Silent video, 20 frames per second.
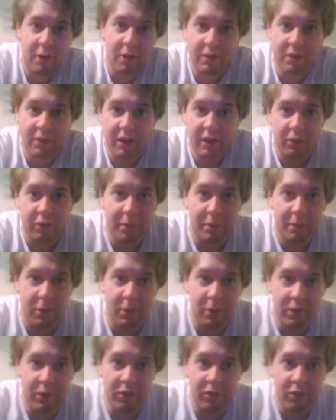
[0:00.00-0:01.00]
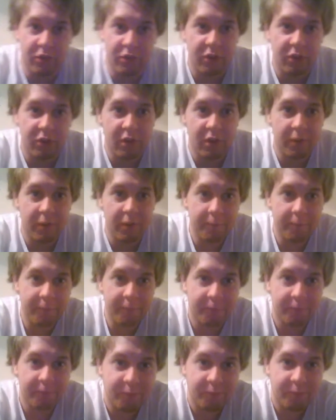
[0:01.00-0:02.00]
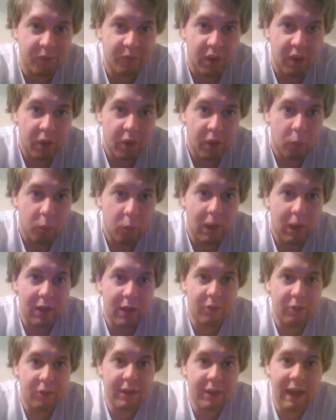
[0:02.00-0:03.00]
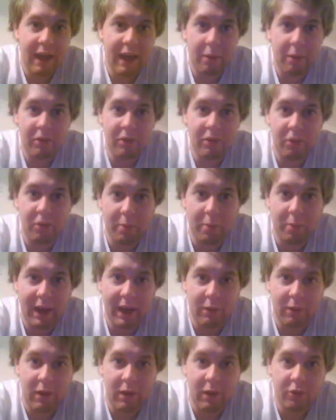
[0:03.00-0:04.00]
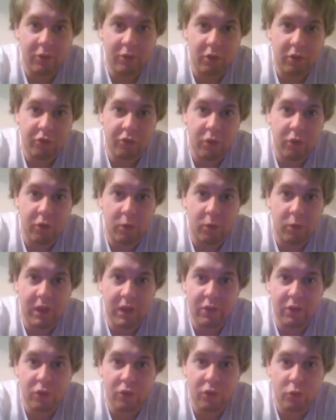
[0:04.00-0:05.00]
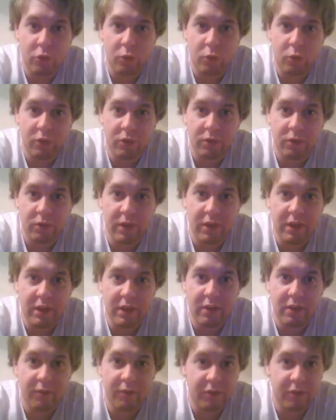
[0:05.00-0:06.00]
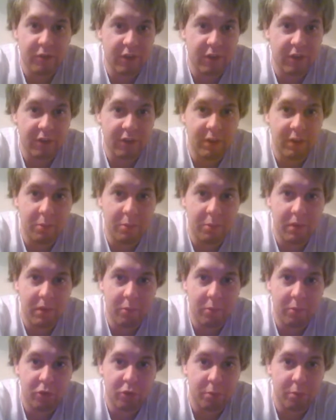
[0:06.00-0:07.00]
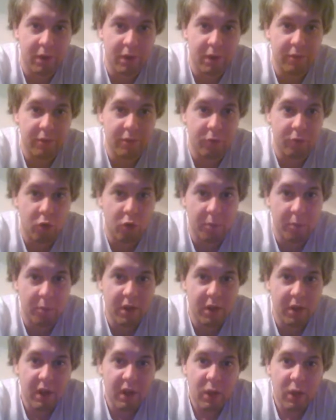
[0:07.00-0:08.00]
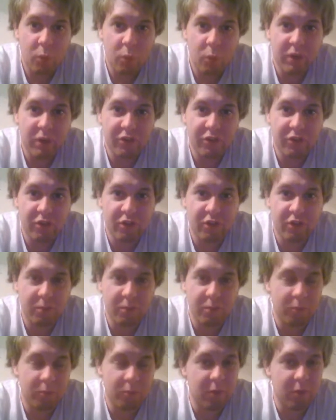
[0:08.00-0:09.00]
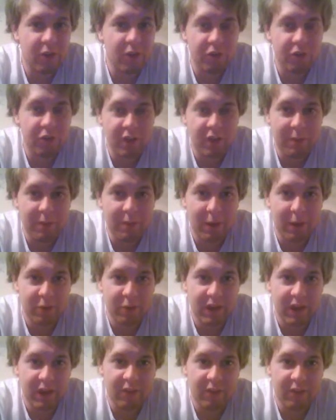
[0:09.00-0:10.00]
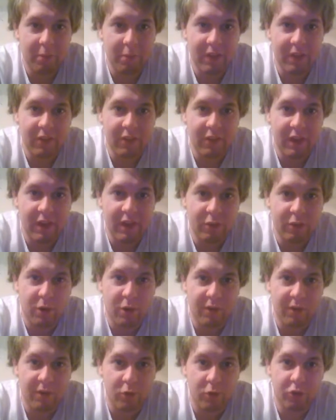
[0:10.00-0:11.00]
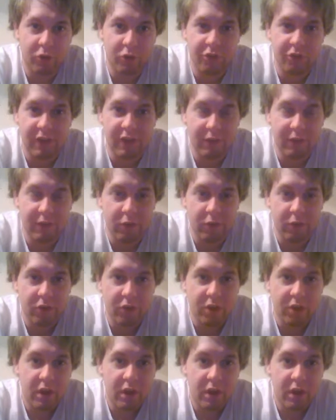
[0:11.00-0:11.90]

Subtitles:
in the experience. While the characters and backgrounds are shown in 2D 16-bit sprite form, which will seem outdated by today's graphical standards,